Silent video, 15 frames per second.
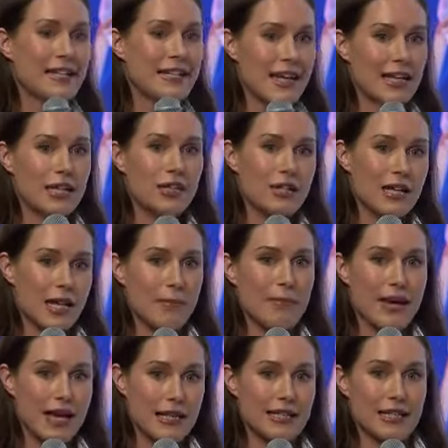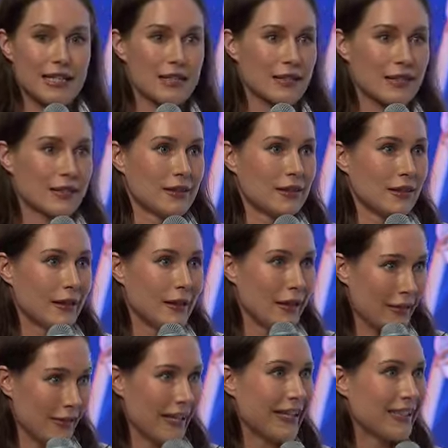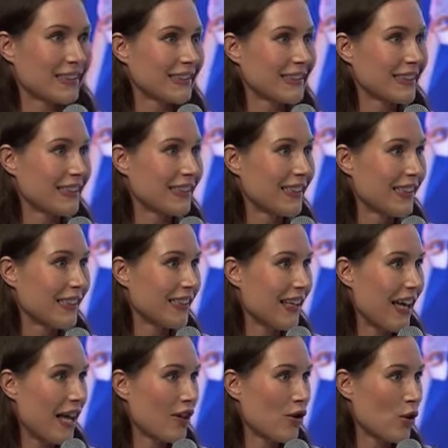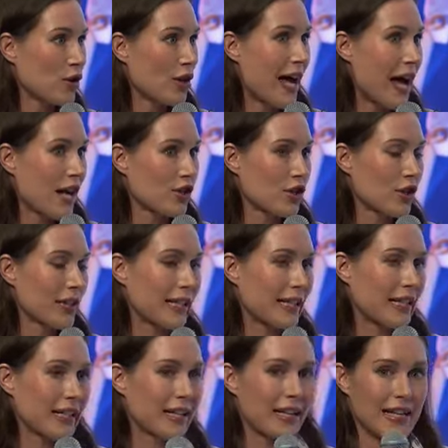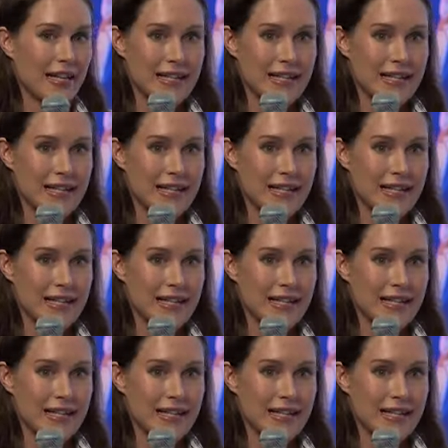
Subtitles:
day-to-day basic things and not actually